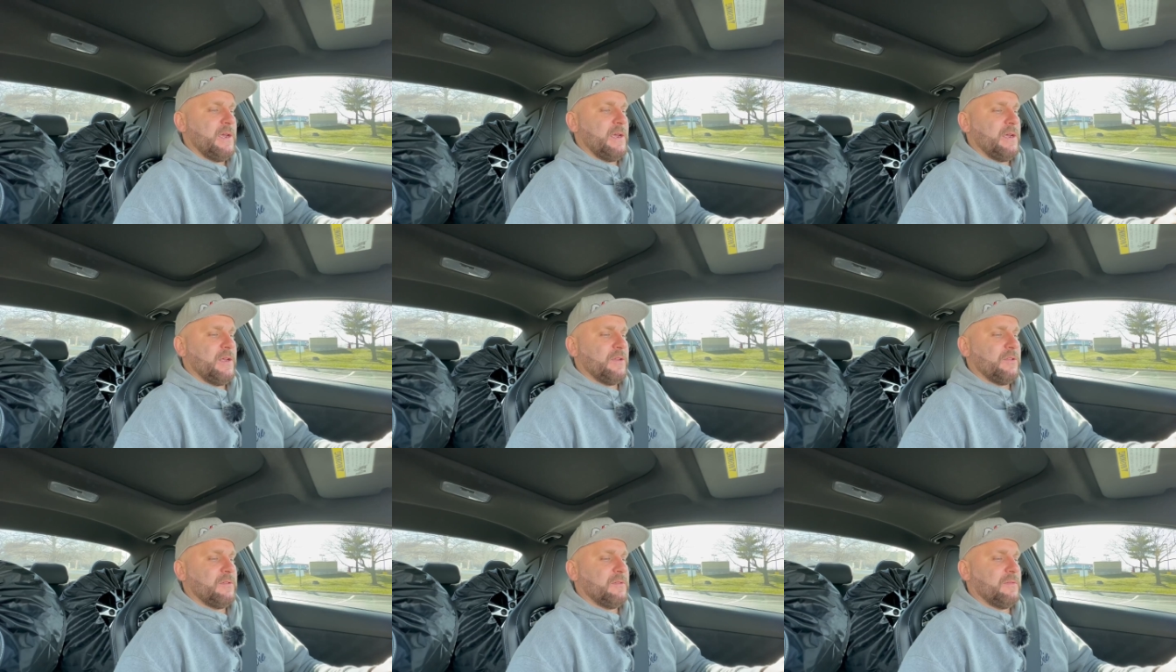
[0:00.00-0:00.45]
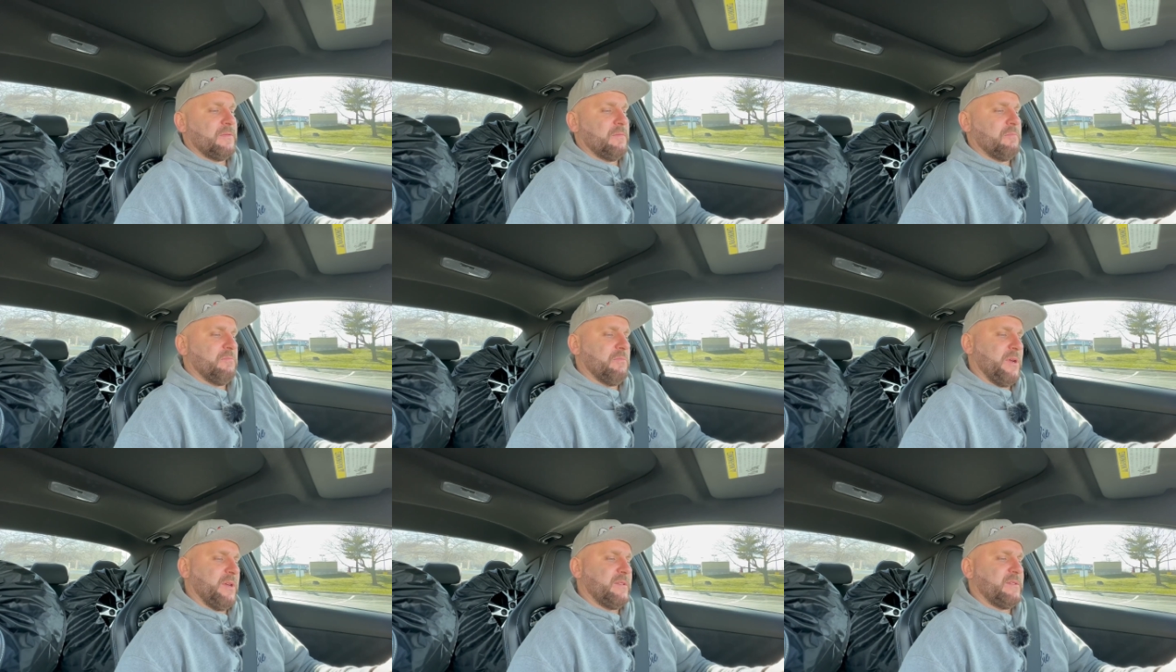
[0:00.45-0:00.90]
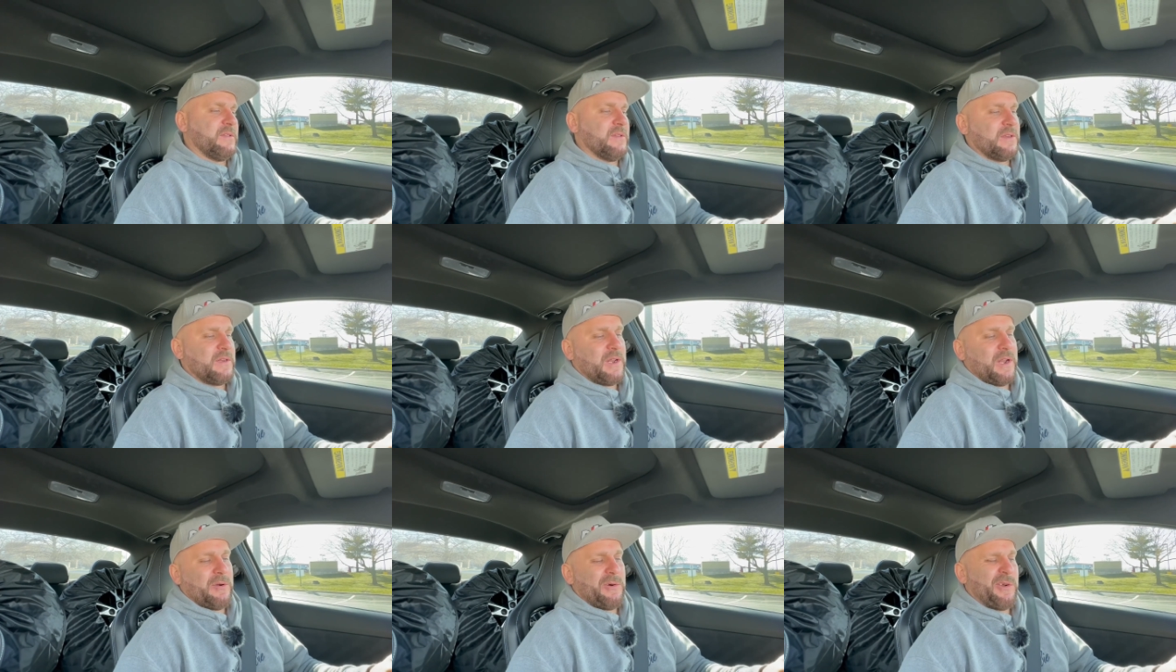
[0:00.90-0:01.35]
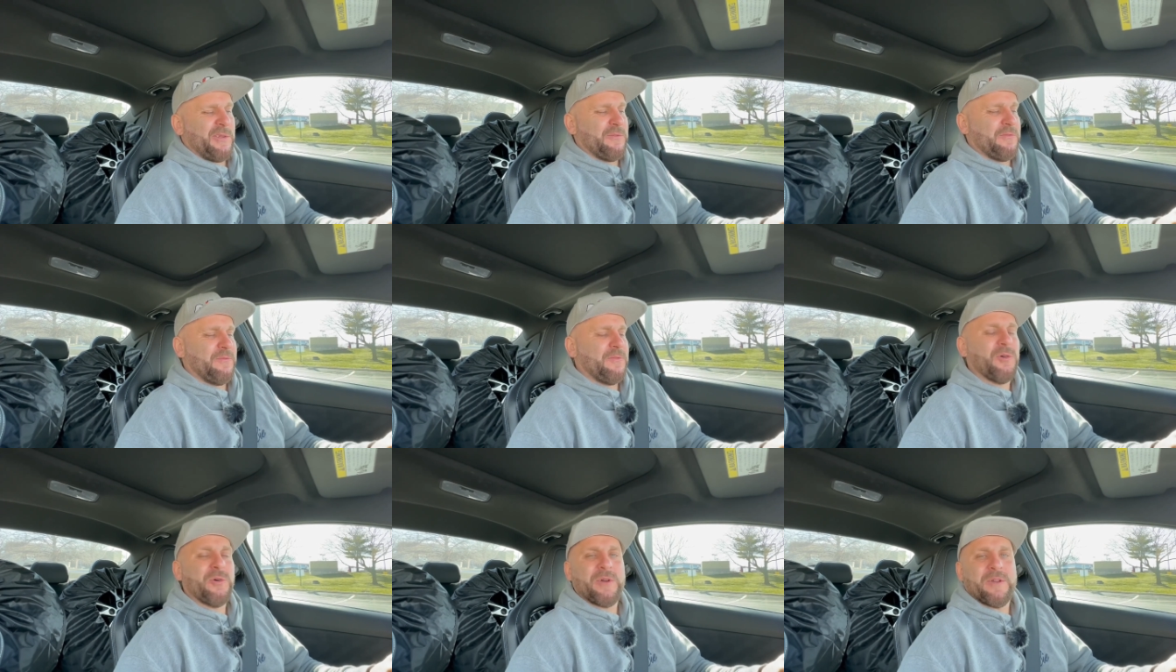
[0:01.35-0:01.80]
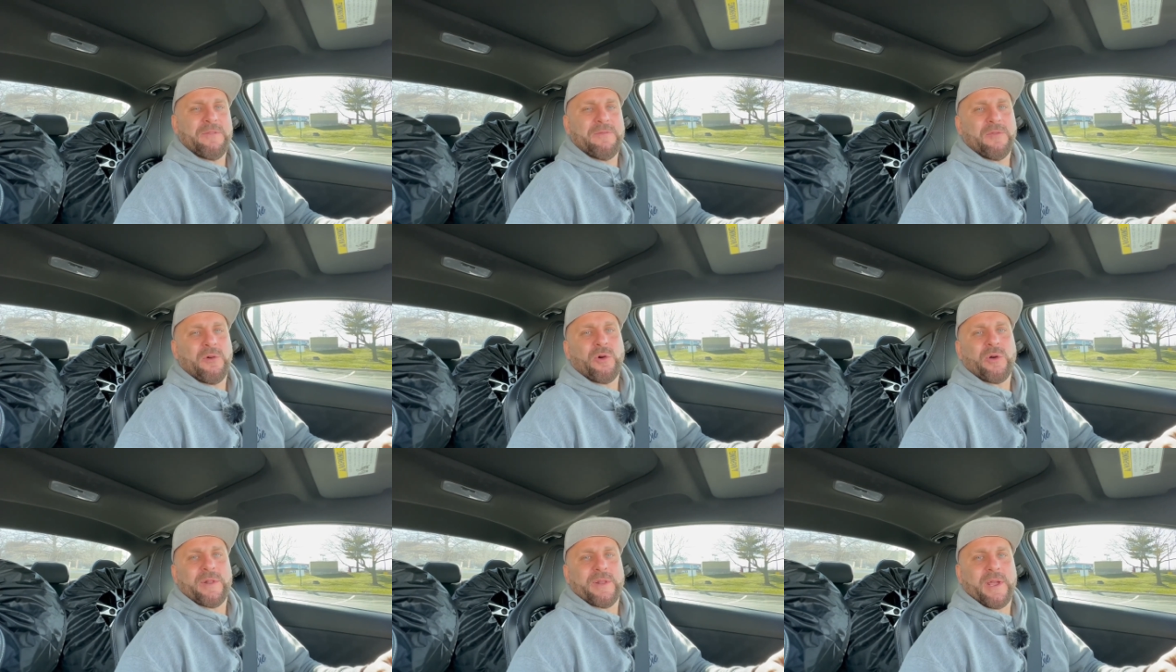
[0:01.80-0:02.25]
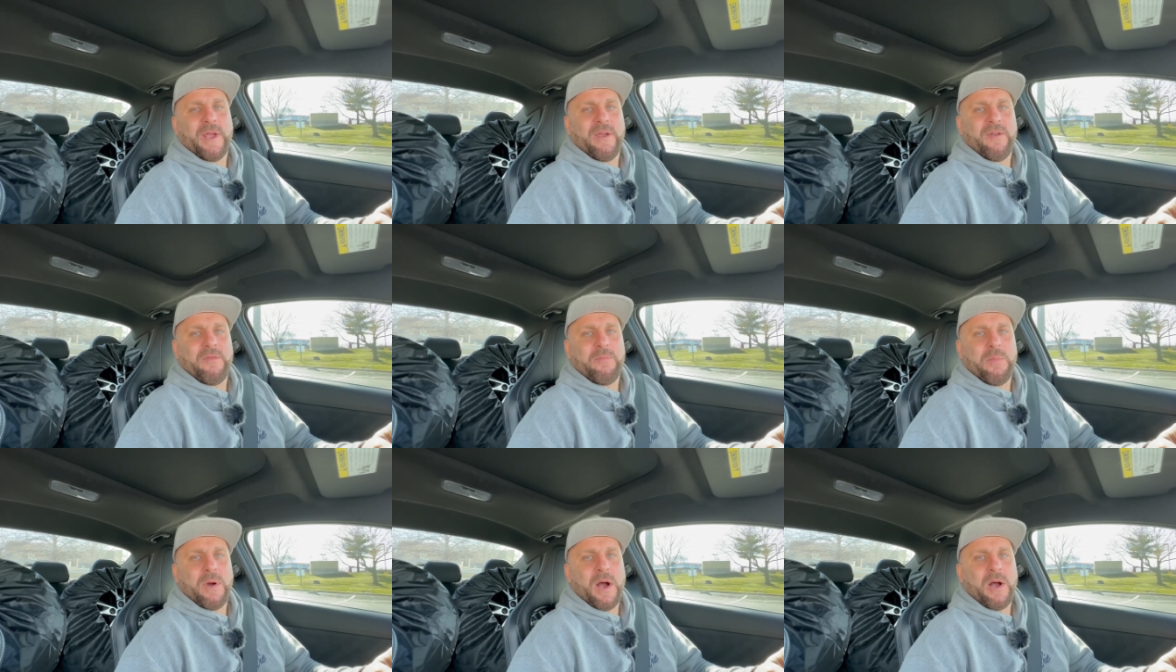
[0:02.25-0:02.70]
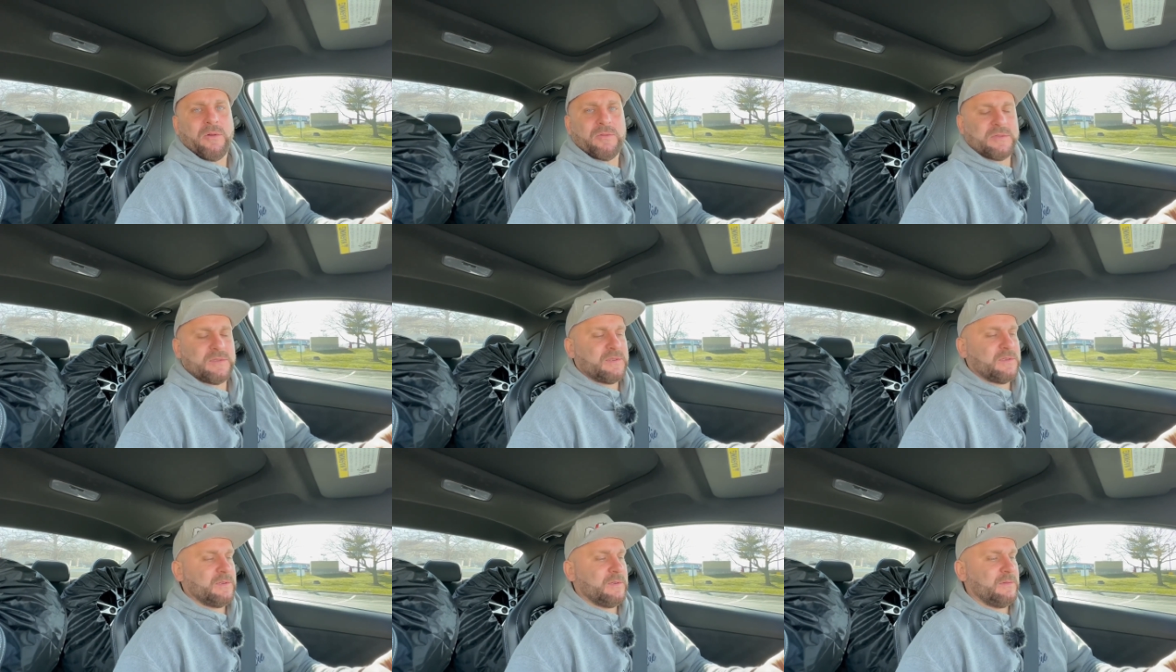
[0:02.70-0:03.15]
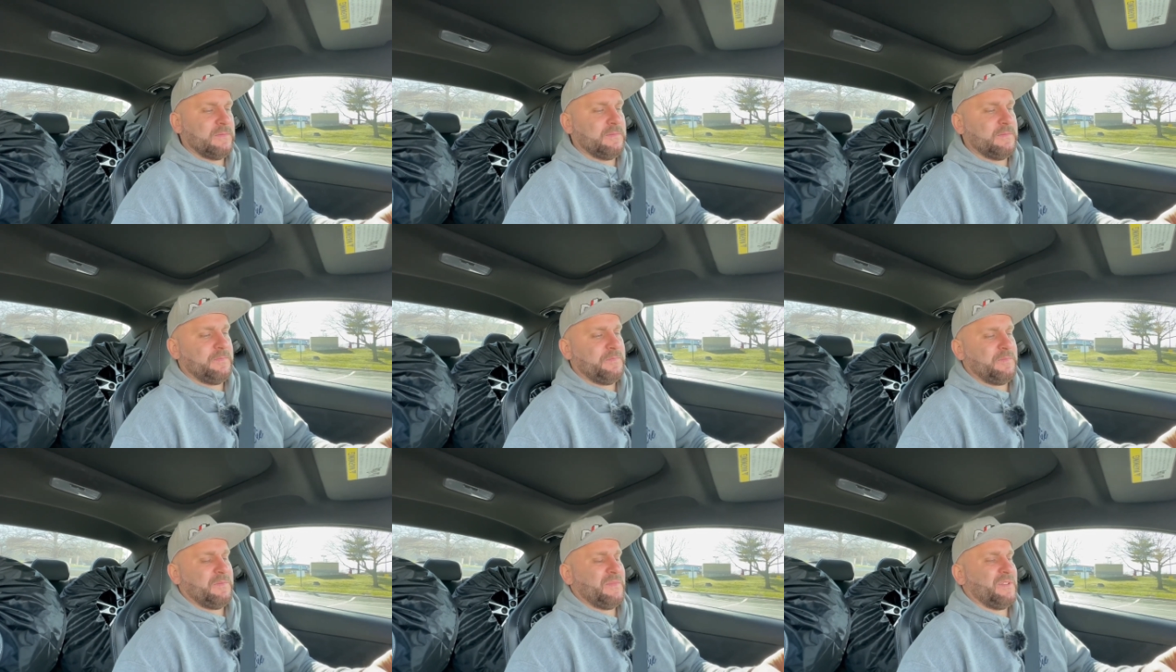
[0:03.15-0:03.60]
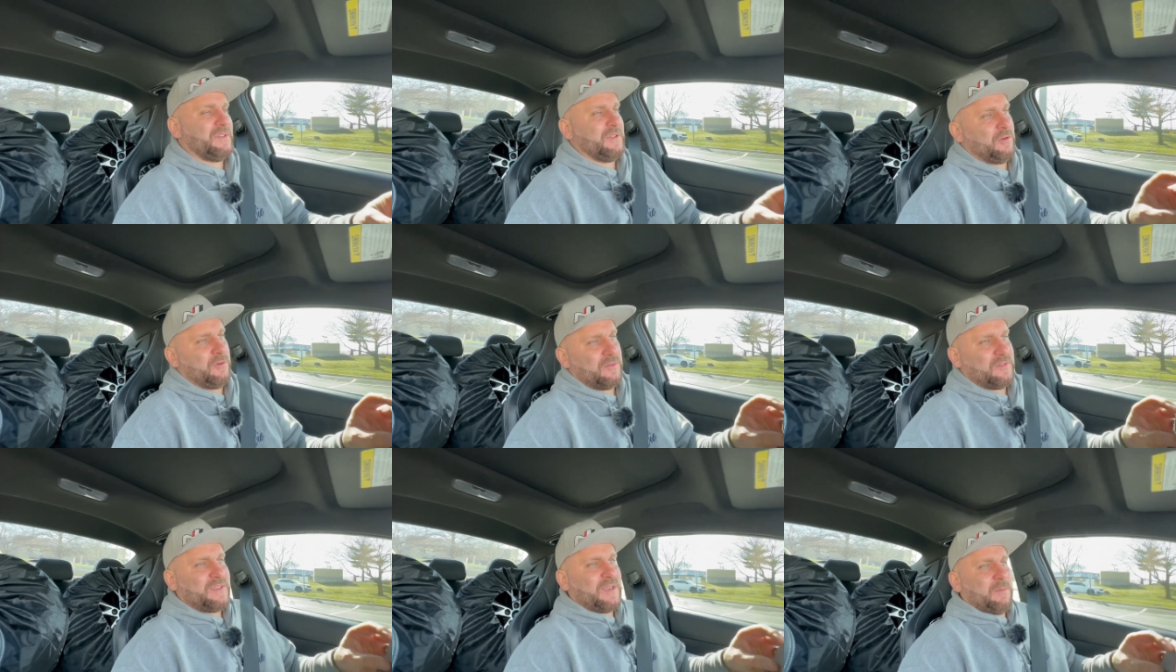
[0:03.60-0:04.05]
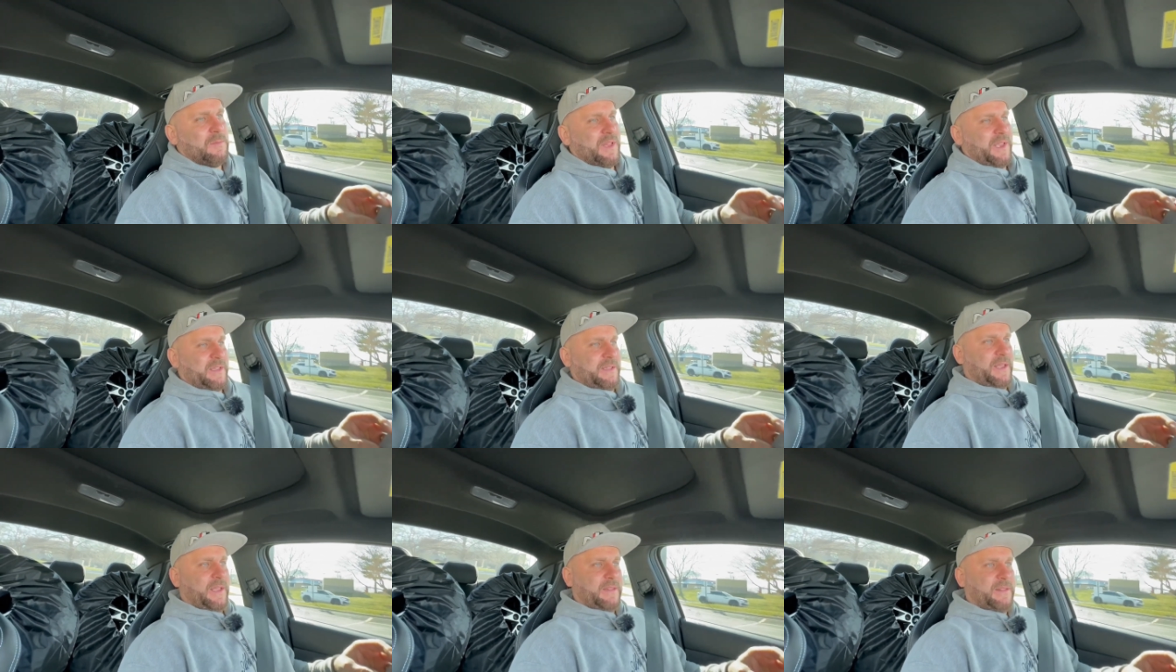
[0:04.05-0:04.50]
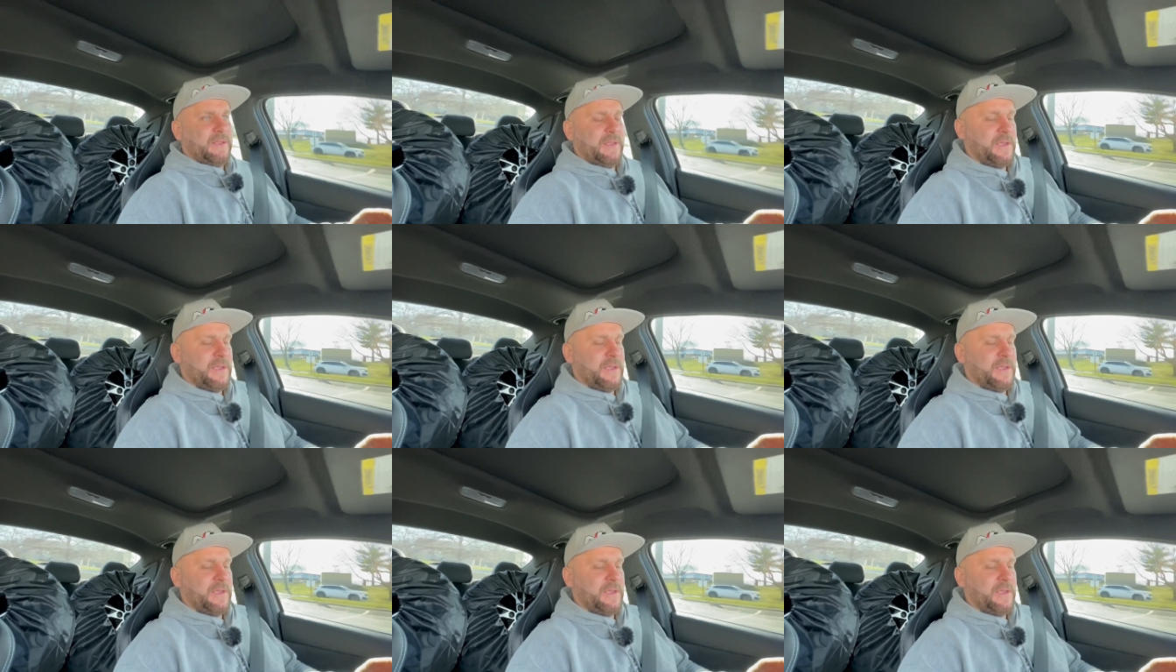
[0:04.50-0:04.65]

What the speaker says: it's basically around 44.5 pounds, so something like that.